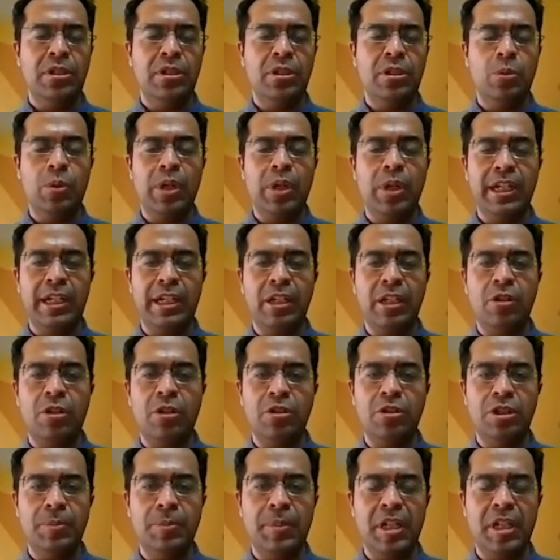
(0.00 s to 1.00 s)
the vehicle
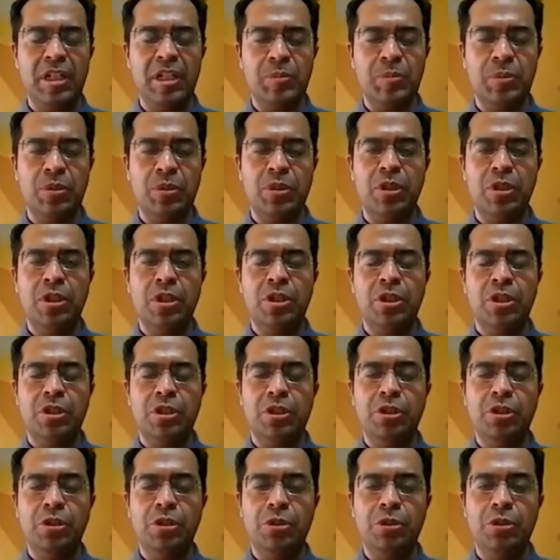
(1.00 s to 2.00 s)
onto the passport,
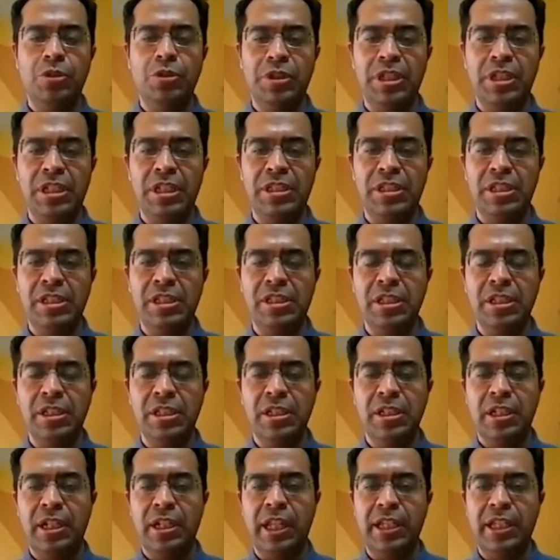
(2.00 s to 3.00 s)
new use cases
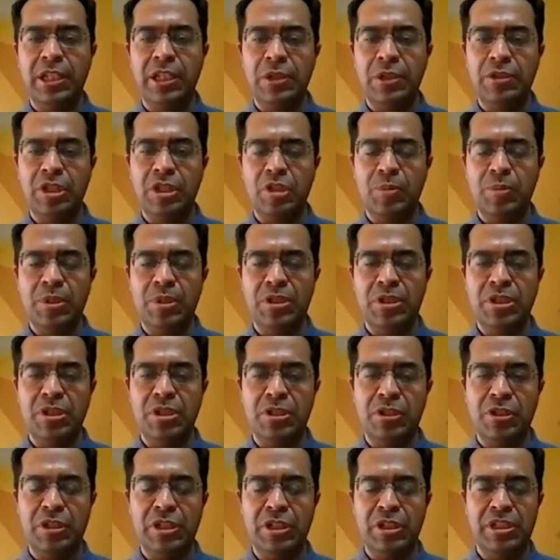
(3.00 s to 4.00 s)
like usage-based
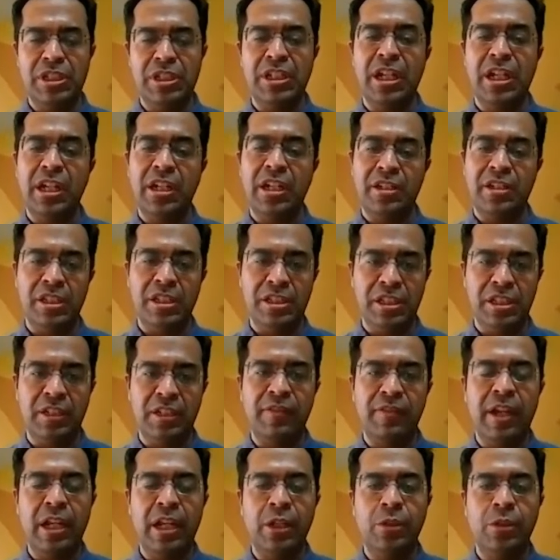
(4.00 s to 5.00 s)
insurance and higher
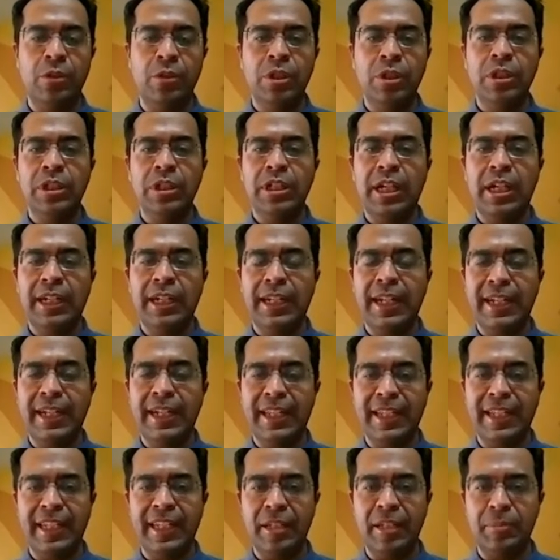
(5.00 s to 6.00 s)
resale value are
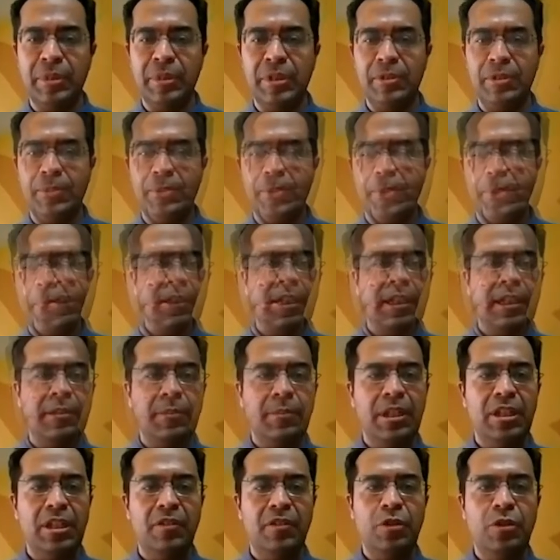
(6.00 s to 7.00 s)
getting enabled. Let
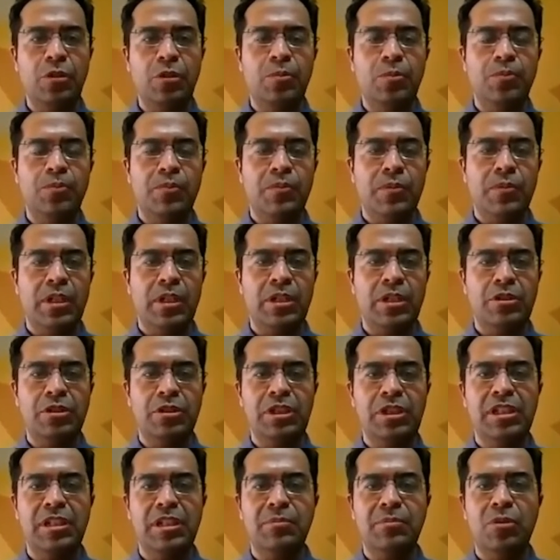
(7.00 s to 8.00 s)
me give you, so
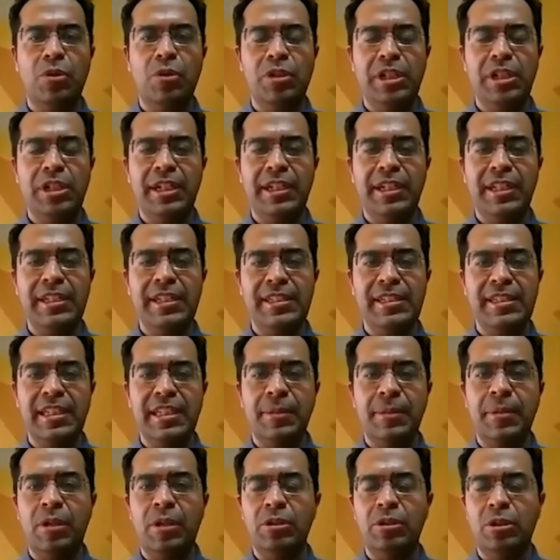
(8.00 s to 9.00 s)
these are more details
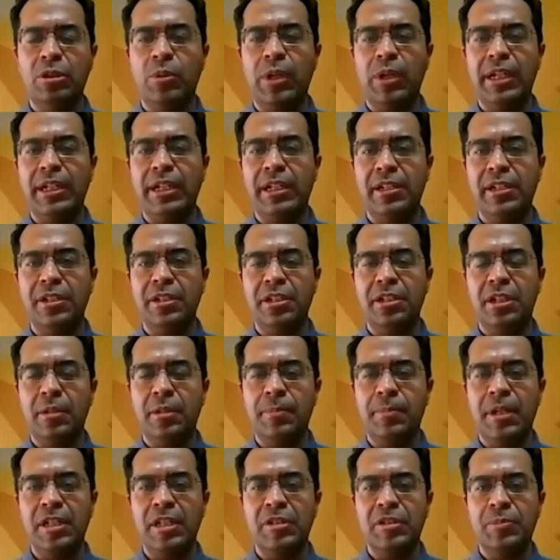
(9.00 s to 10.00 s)
about the vehicle
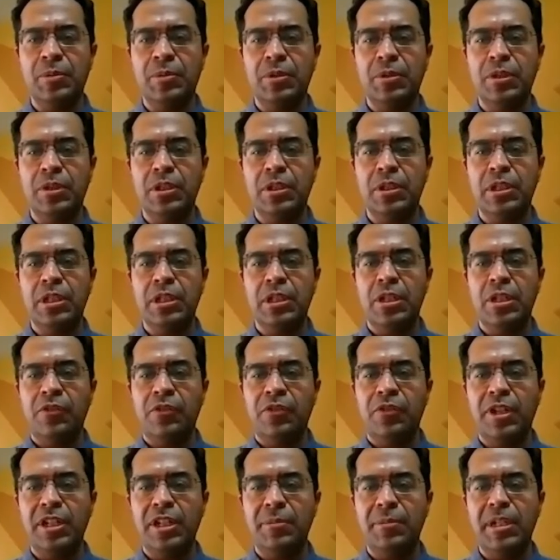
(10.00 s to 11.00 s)
digital passport.
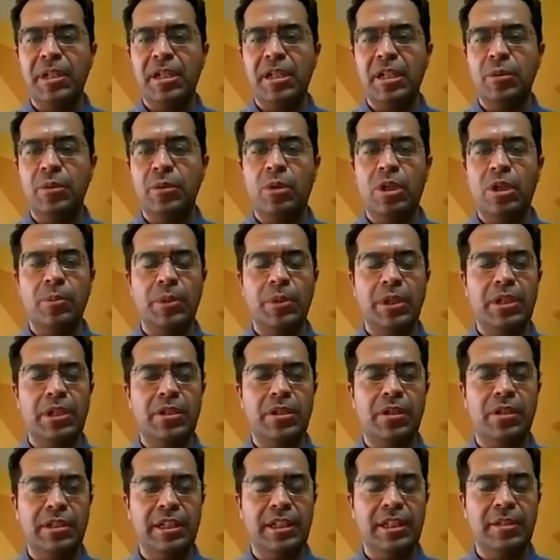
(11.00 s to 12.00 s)
Fundamentally, what we are
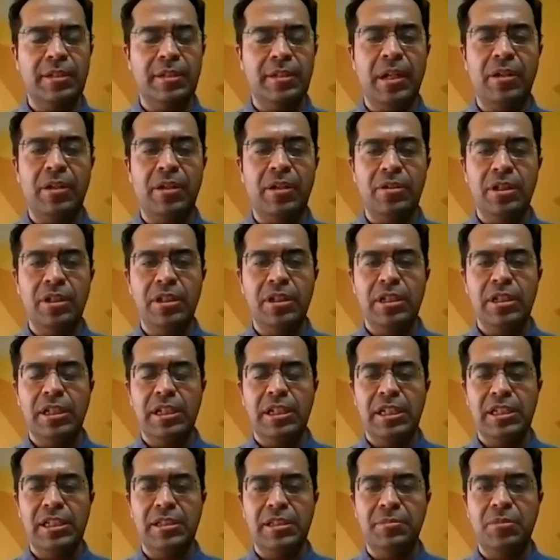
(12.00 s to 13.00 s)
talking about
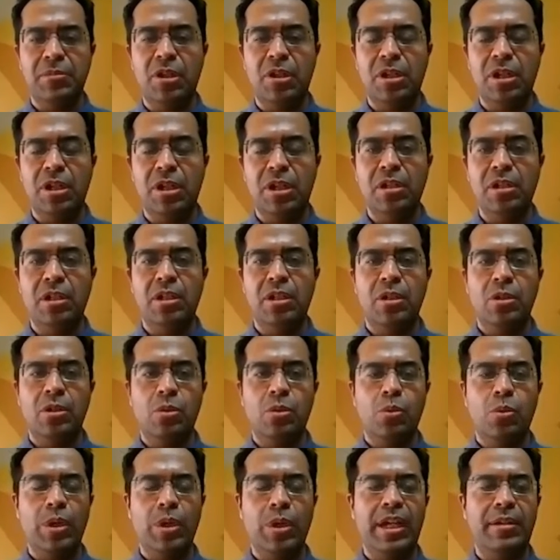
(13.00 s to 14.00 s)
is a model
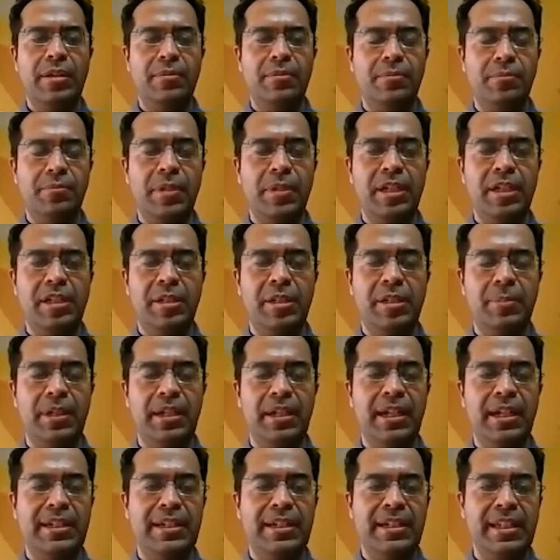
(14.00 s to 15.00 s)
where
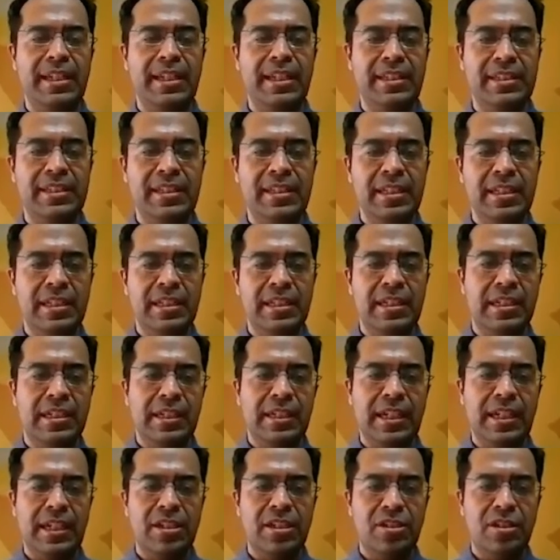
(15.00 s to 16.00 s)
multiple entities
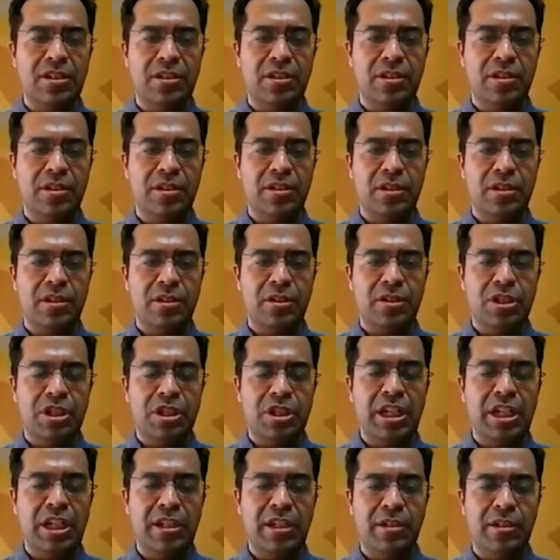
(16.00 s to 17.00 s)
can
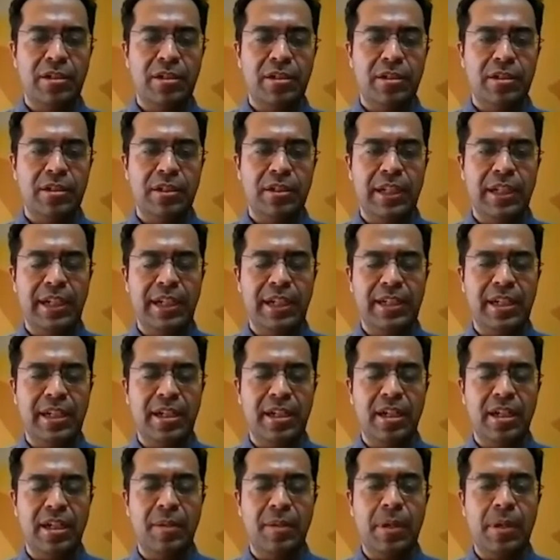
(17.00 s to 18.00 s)
share
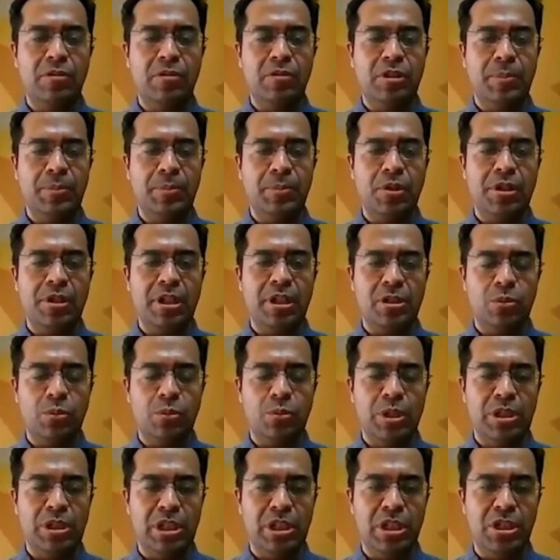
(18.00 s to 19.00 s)
data about the product
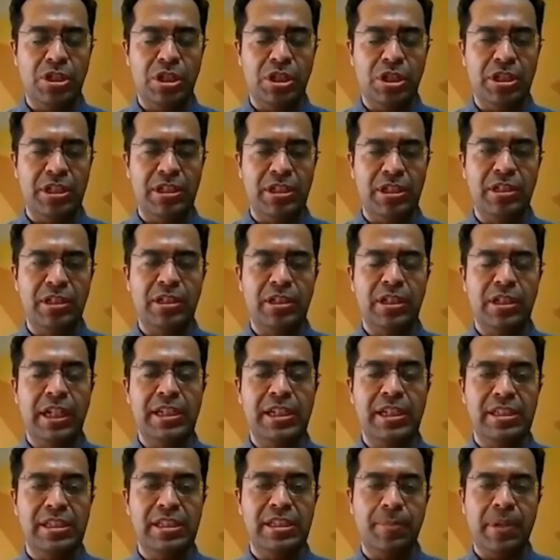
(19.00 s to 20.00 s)
with each other
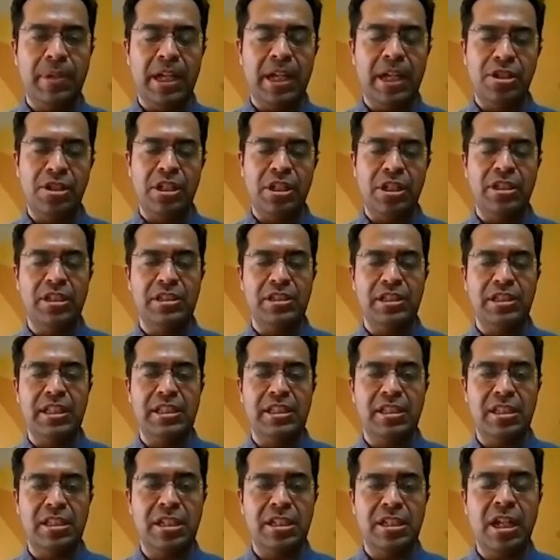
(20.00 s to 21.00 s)
in a supply chain. In this
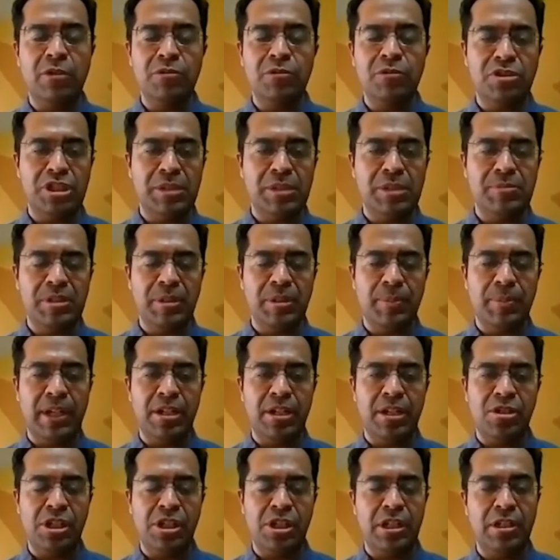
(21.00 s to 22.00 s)
case, it's a downstream
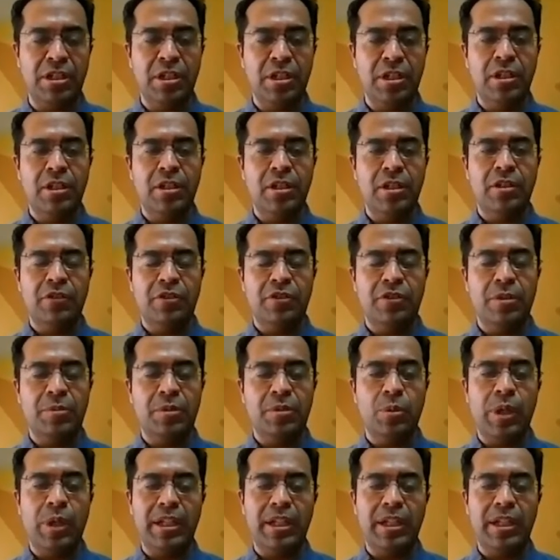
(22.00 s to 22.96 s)
supply chain from the